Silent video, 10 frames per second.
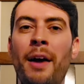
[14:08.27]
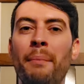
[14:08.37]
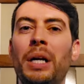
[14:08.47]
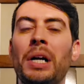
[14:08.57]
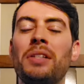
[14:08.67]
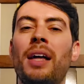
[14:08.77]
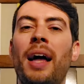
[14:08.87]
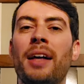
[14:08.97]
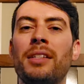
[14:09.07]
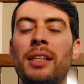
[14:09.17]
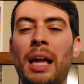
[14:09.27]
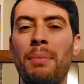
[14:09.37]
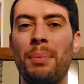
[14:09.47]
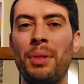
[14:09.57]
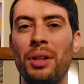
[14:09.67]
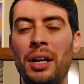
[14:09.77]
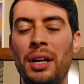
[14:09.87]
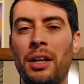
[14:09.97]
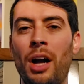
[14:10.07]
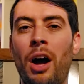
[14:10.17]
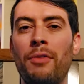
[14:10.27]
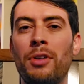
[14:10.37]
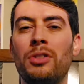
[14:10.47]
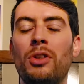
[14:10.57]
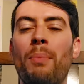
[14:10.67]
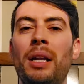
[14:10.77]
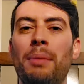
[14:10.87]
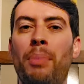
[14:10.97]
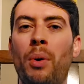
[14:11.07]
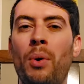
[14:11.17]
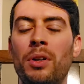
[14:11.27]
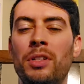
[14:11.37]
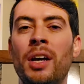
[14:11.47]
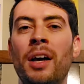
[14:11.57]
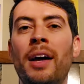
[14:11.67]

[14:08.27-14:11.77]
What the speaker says: because it has the capability to cover so many boards,